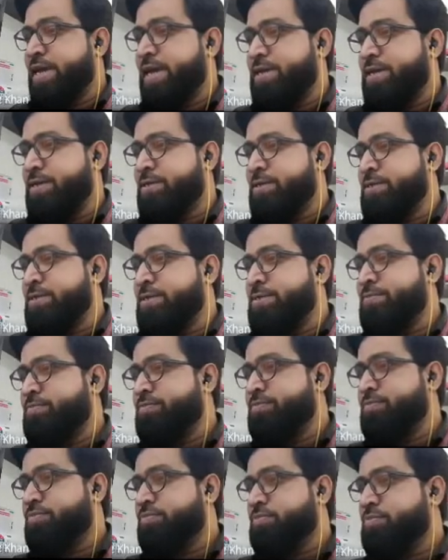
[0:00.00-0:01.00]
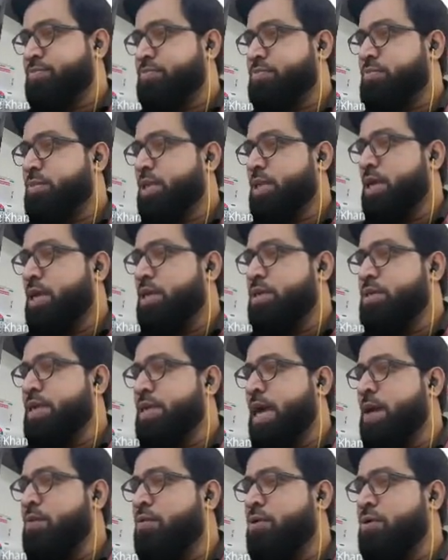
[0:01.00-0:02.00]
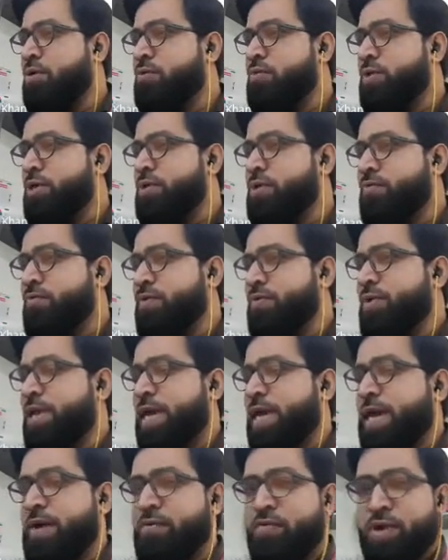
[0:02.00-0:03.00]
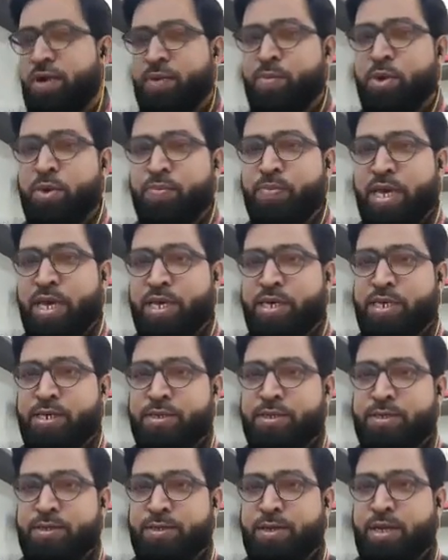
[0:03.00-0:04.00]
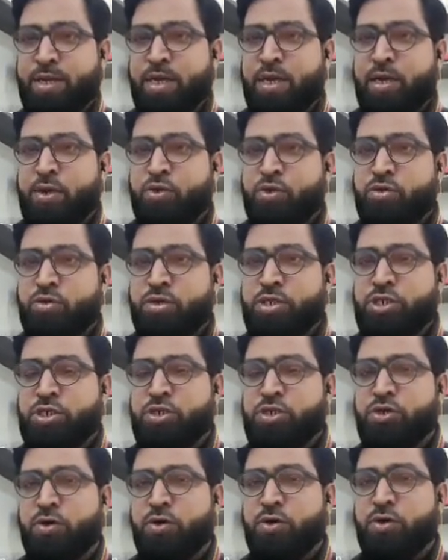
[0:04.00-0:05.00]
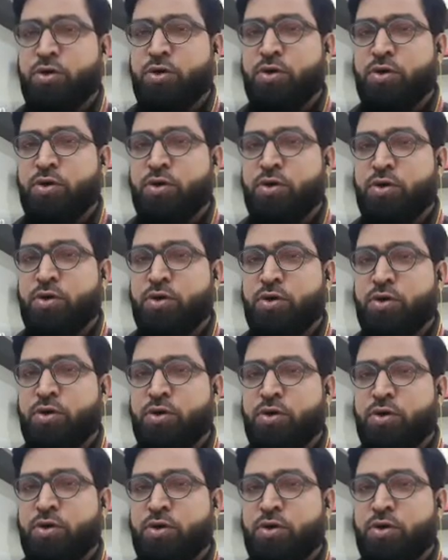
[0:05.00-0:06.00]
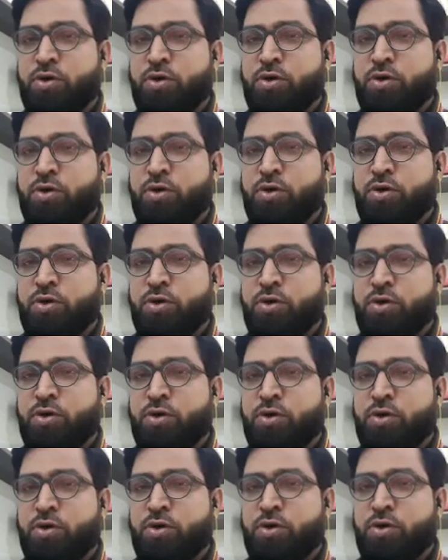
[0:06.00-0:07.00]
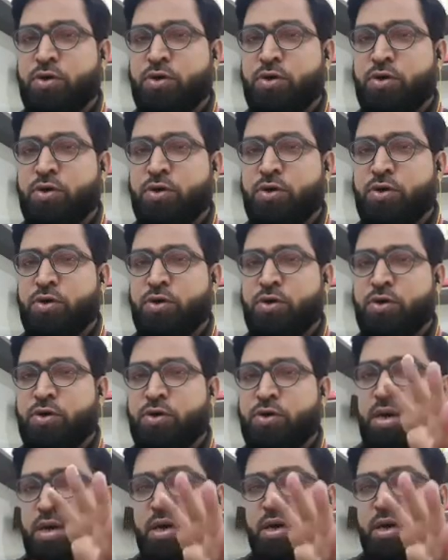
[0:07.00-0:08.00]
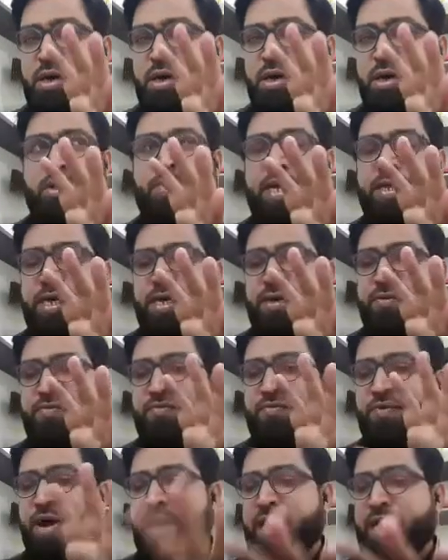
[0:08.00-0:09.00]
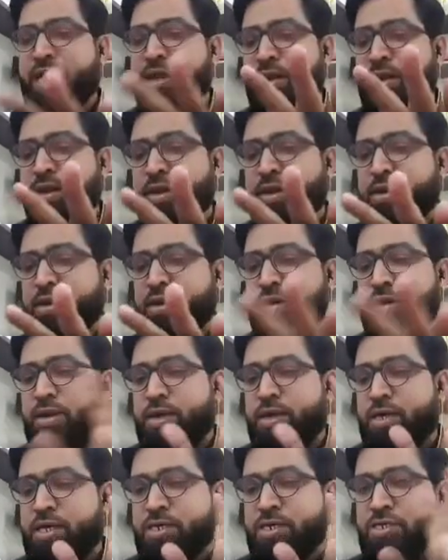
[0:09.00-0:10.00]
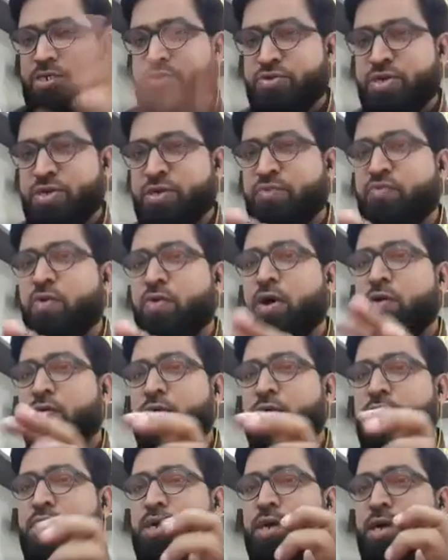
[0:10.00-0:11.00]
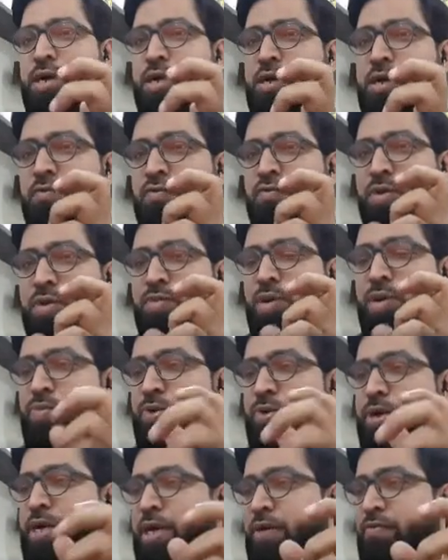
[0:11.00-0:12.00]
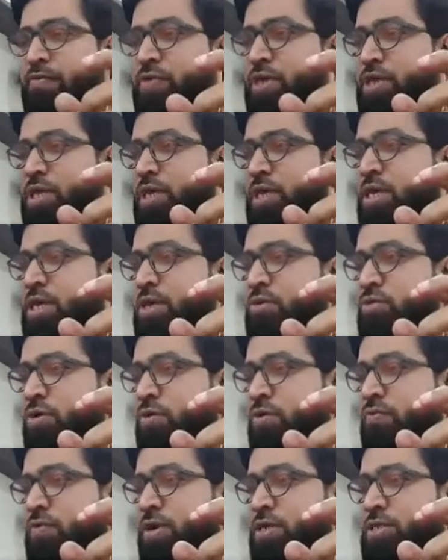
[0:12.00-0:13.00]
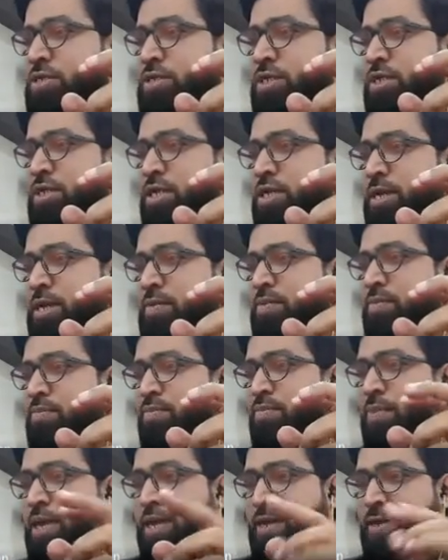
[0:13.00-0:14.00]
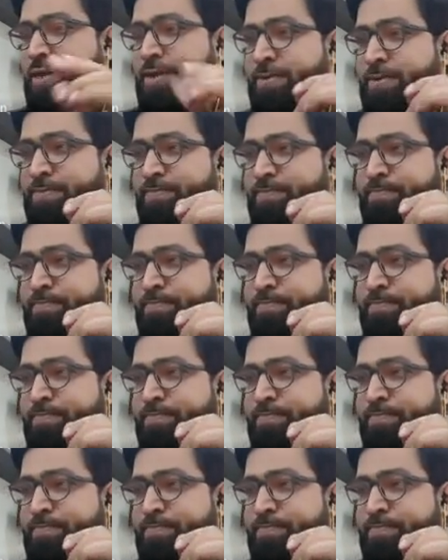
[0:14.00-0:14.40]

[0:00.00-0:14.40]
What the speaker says: then now onwards, we will have one more practice. So instead of putting it into your Python file straightforward, we'll be putting everything into a function named main.